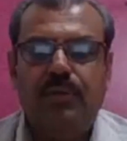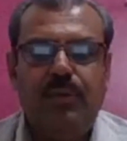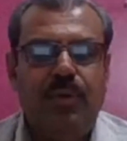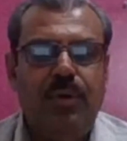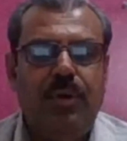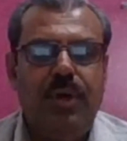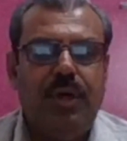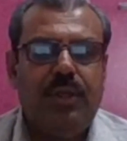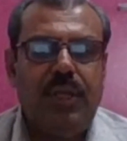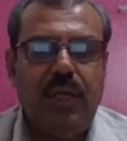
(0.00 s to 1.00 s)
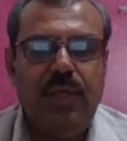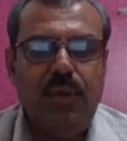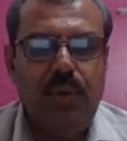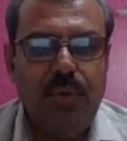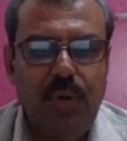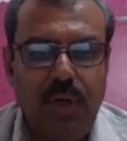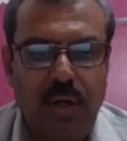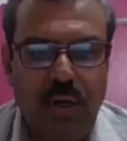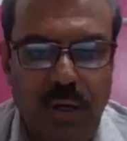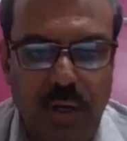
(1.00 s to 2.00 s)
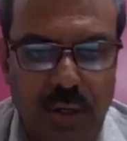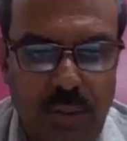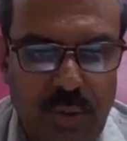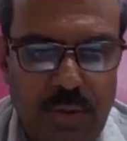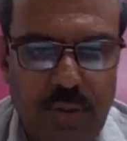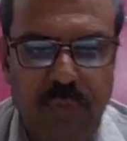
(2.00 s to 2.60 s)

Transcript: So thank you, uh, Dr.